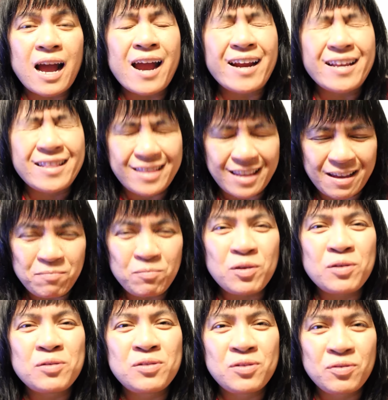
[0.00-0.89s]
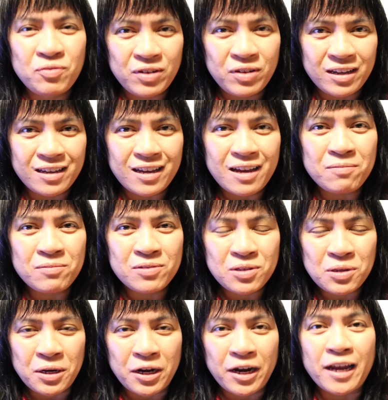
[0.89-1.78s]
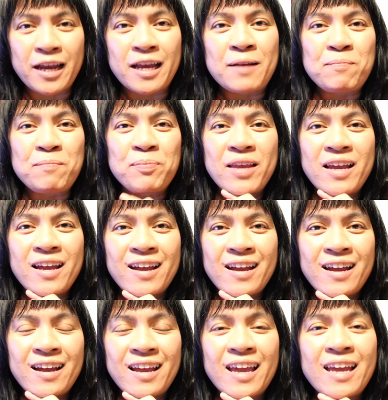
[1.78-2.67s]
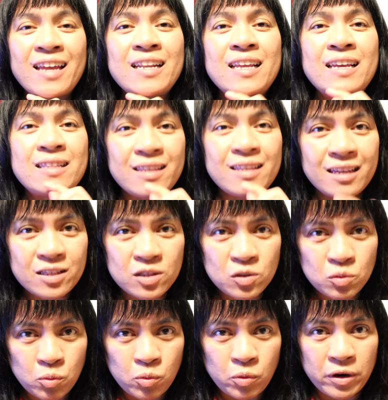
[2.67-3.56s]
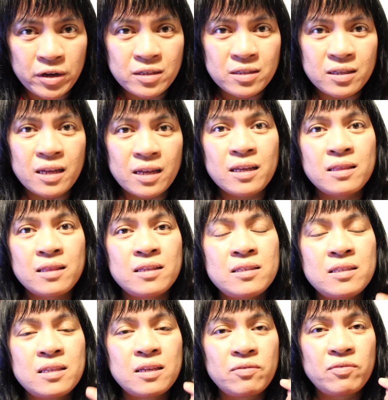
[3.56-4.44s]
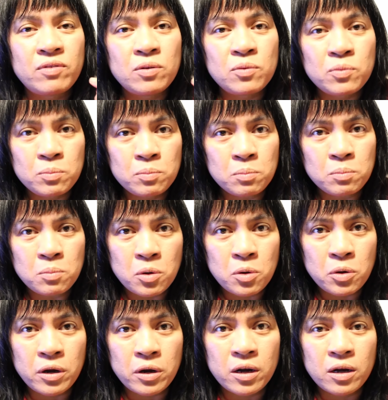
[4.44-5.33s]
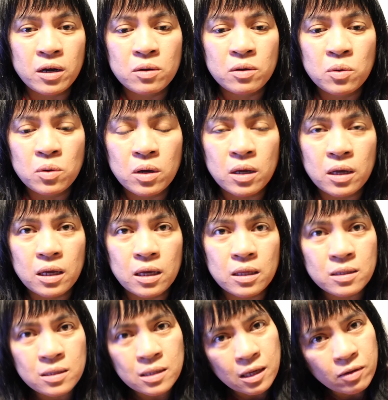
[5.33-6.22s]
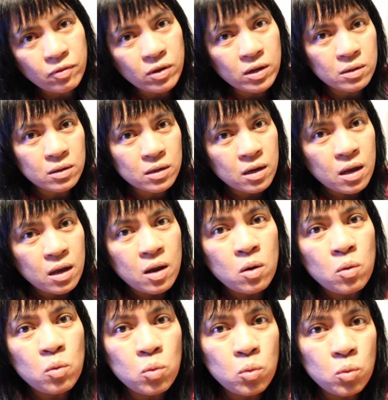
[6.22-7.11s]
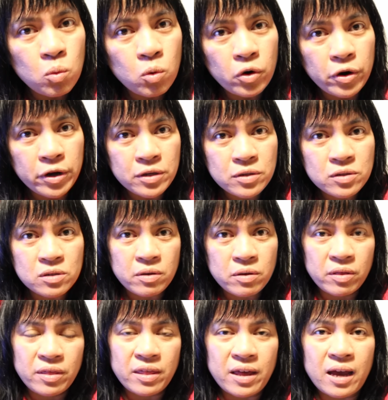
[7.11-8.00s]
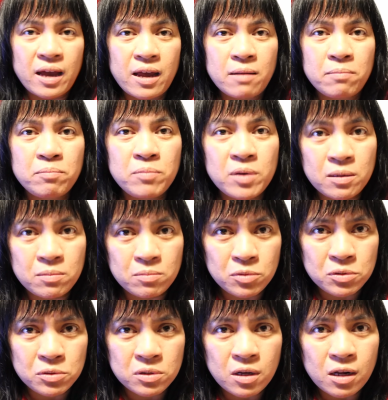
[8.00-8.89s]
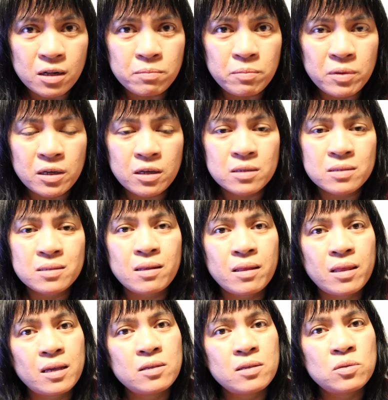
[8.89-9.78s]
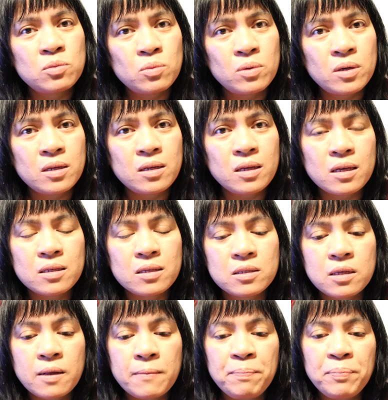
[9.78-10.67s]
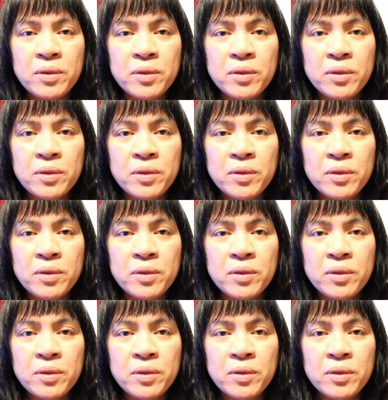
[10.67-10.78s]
Art and Beauty Freak, I'm sorry, and it is worse, and it is even more, it's even worse than Bean Boozled, because this one is